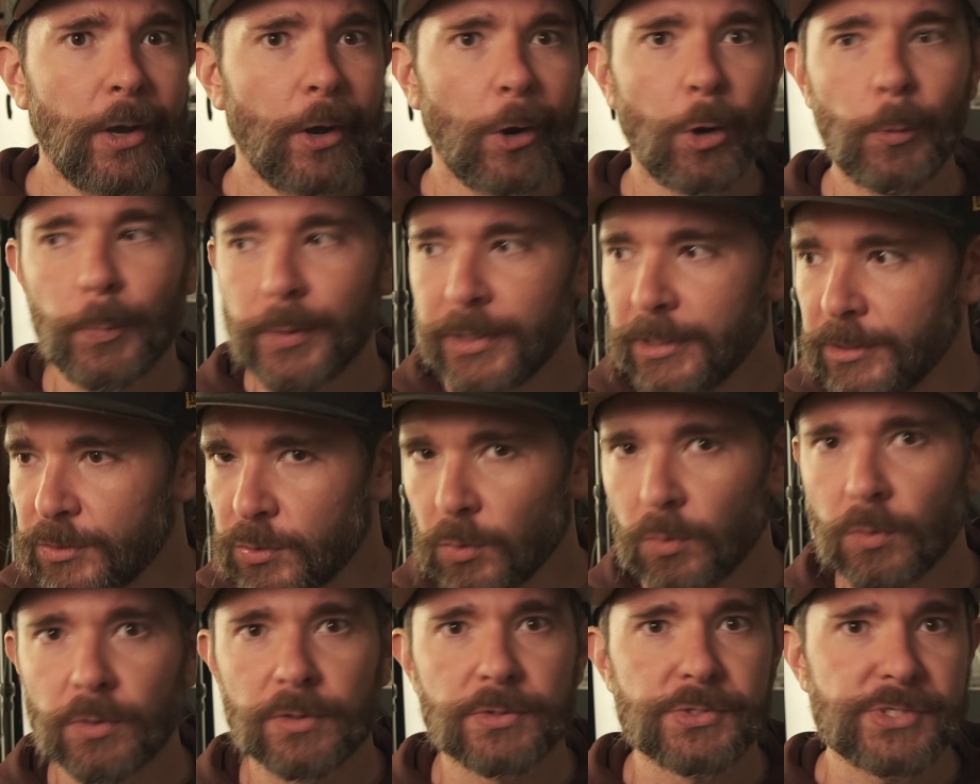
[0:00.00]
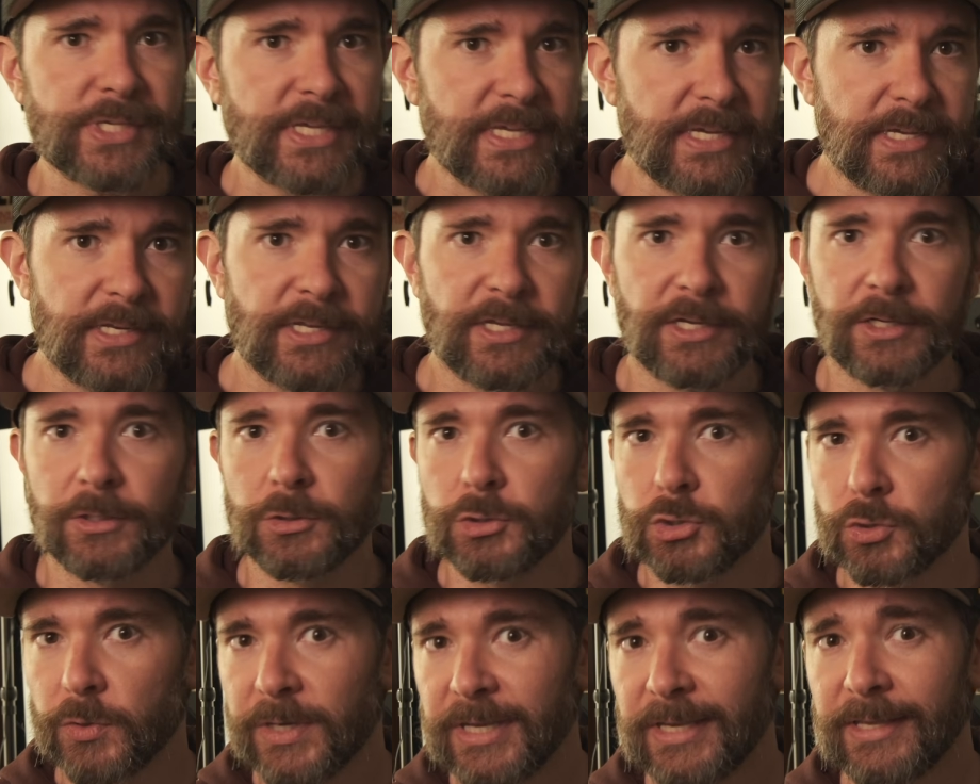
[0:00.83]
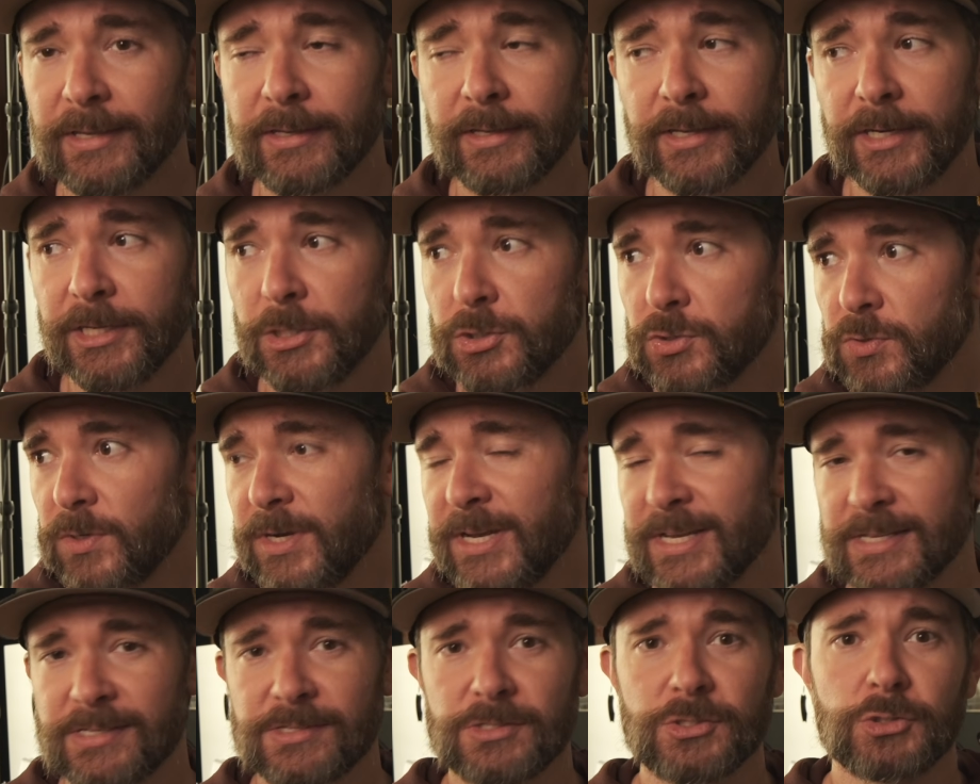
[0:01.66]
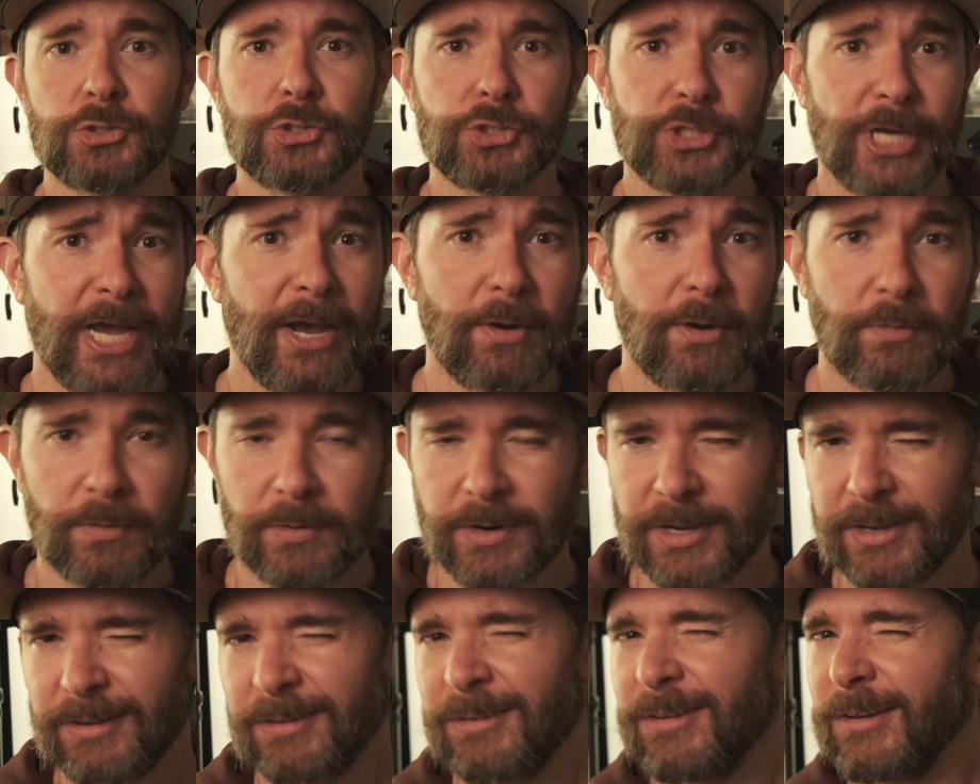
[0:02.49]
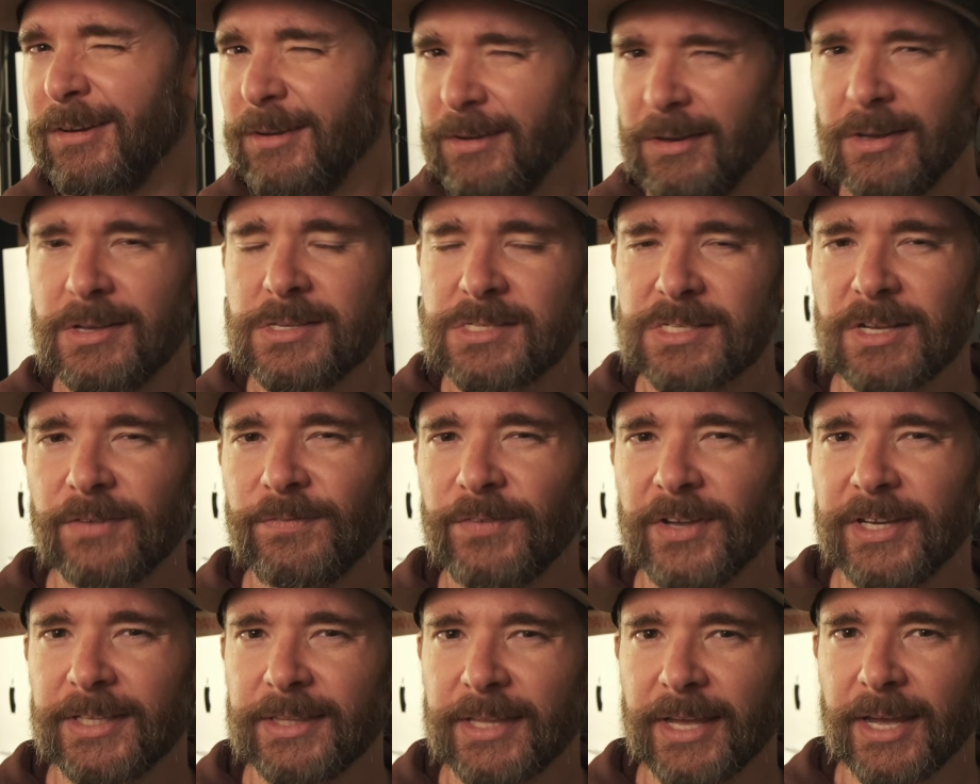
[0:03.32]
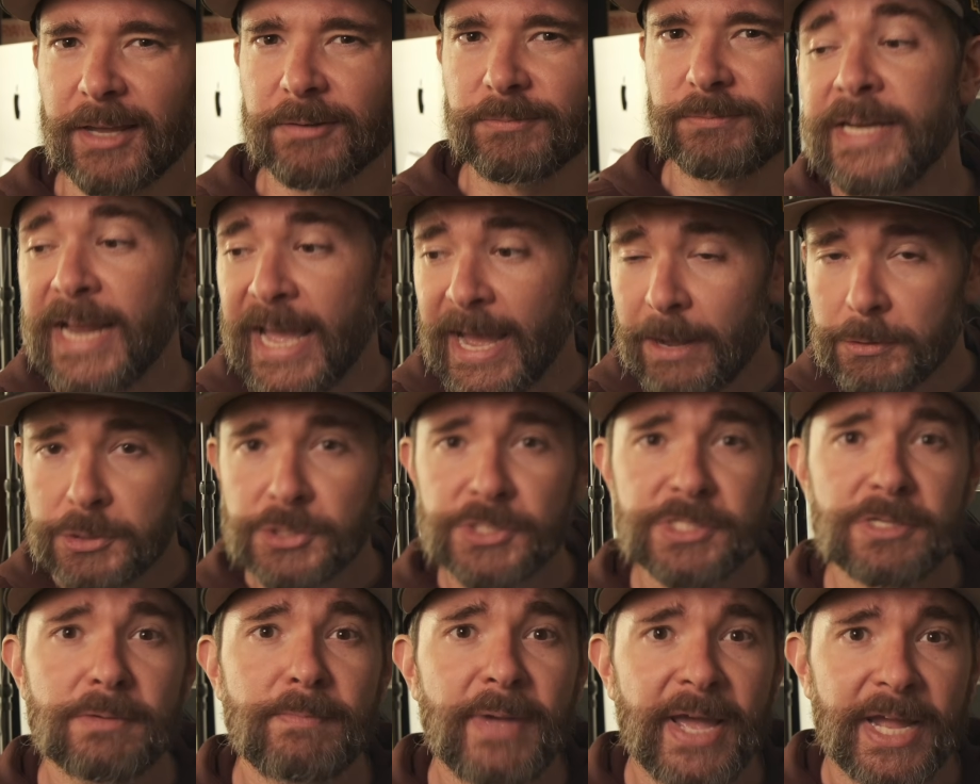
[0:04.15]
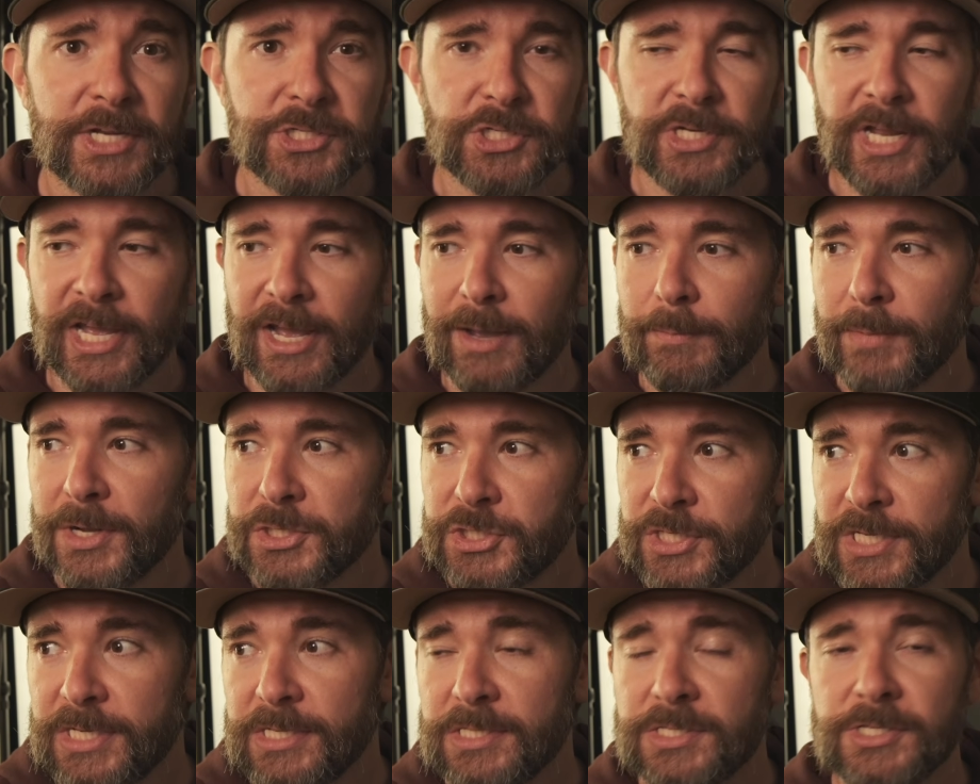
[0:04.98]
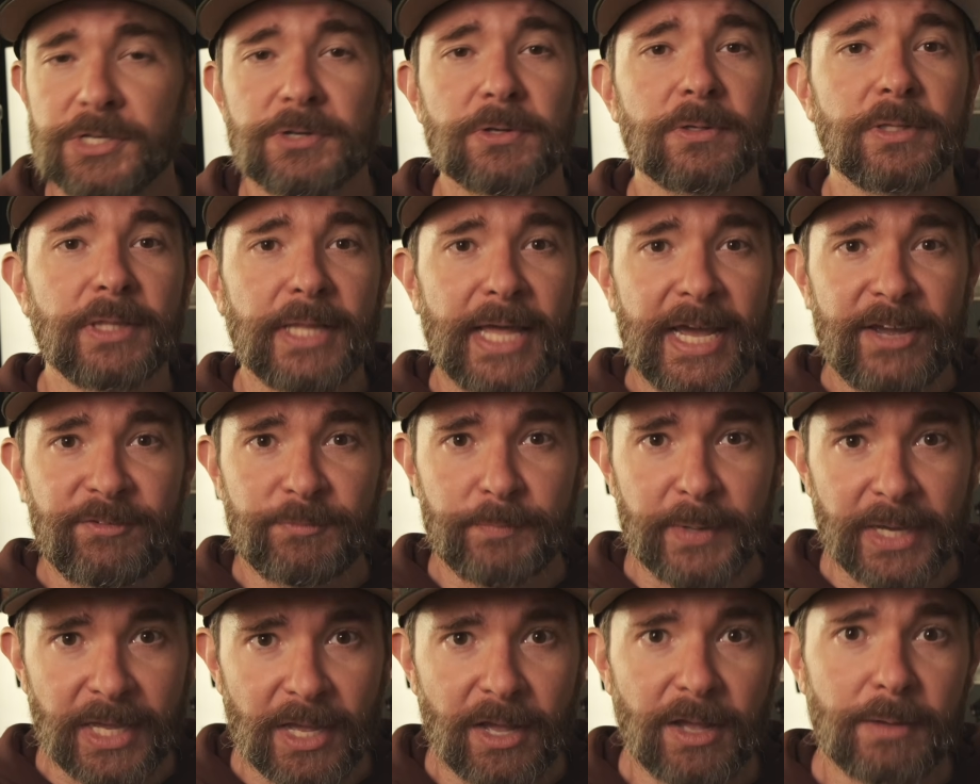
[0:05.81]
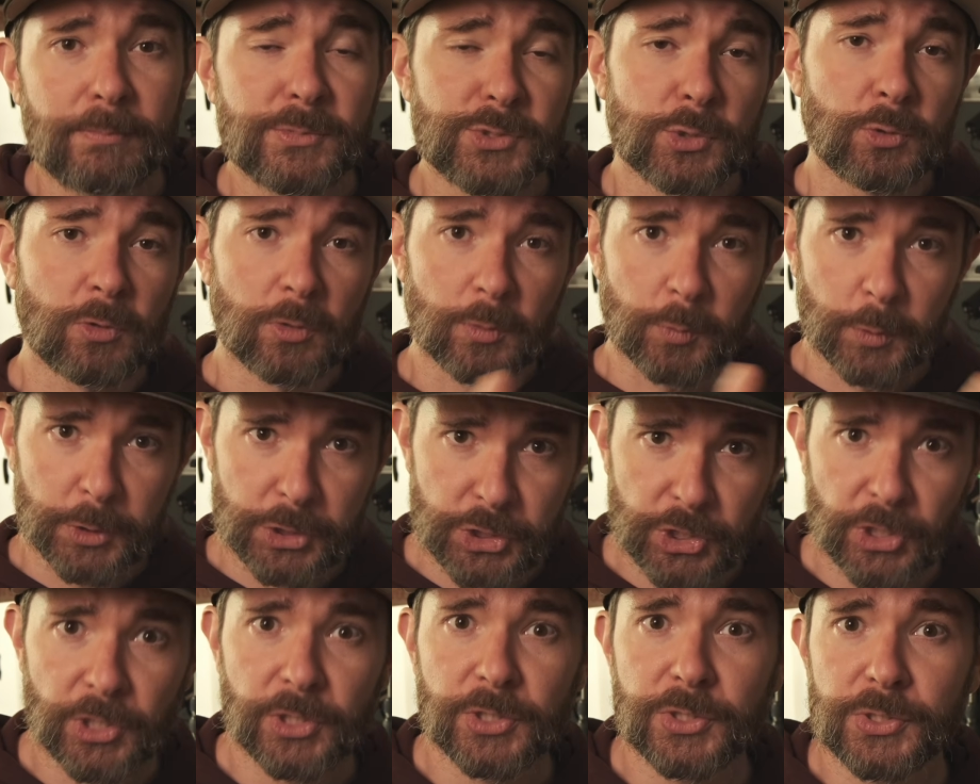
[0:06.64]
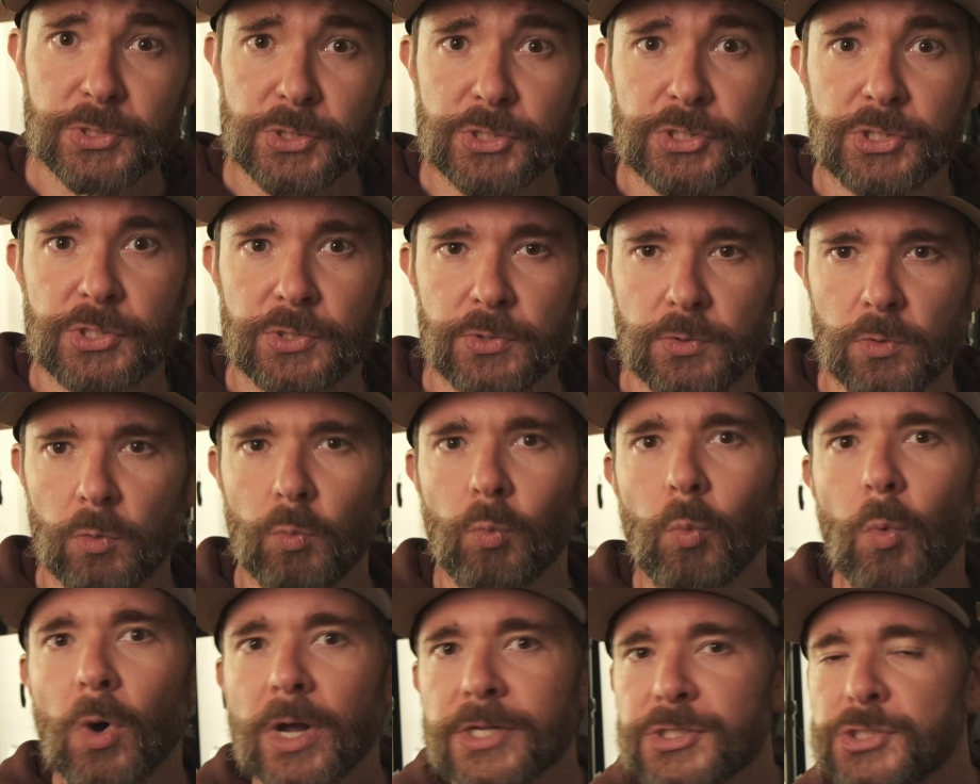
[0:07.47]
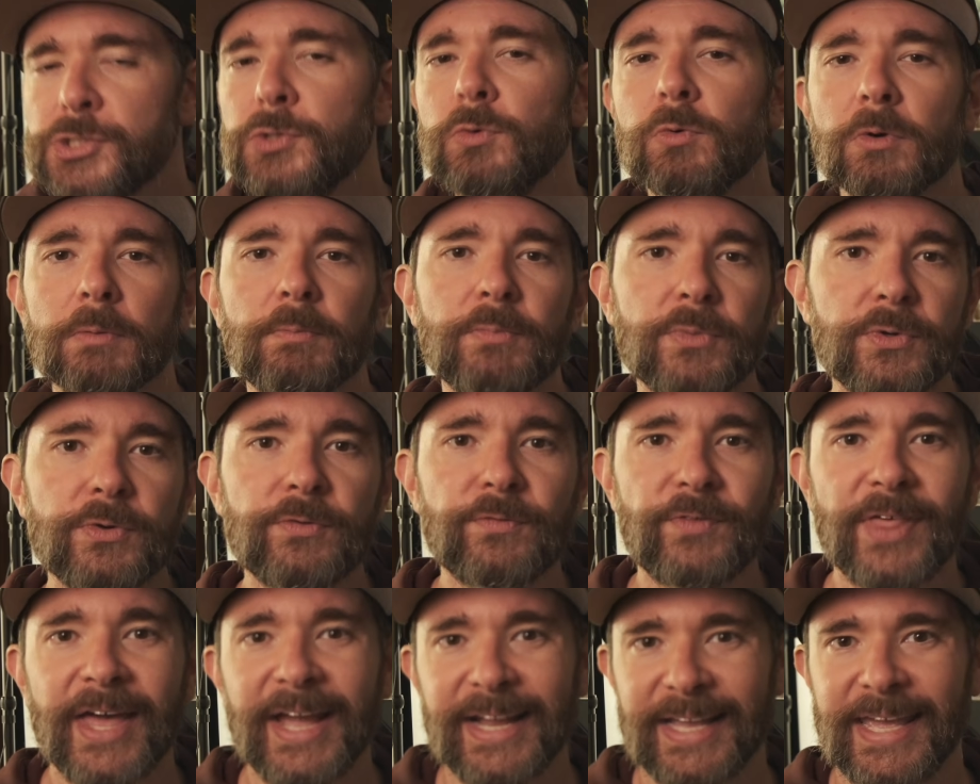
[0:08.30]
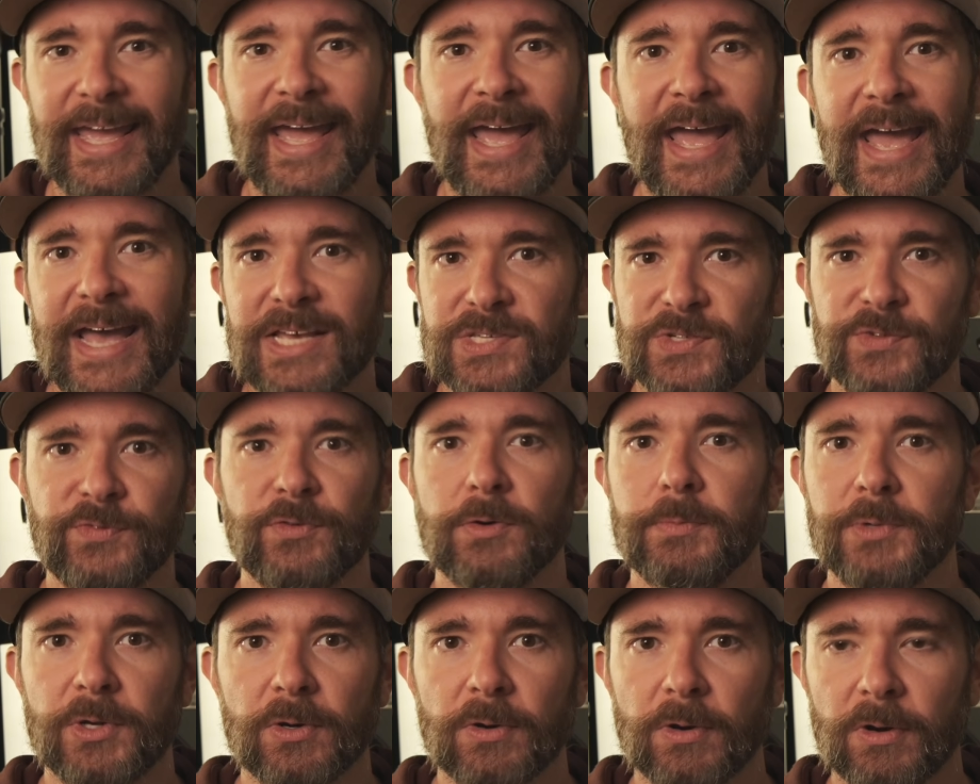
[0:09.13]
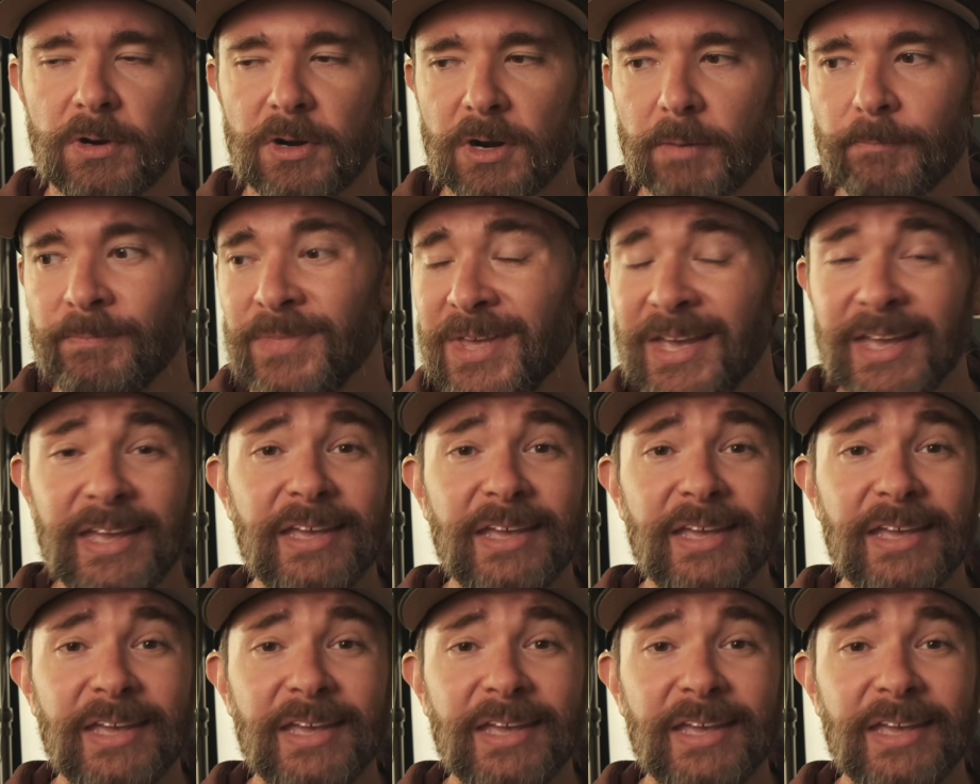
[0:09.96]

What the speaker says: Opening doors, eating, drinking, getting dressed, showering, stuff like that. Now just imagine how much easier life becomes or returns to once you remove that cast from your arm.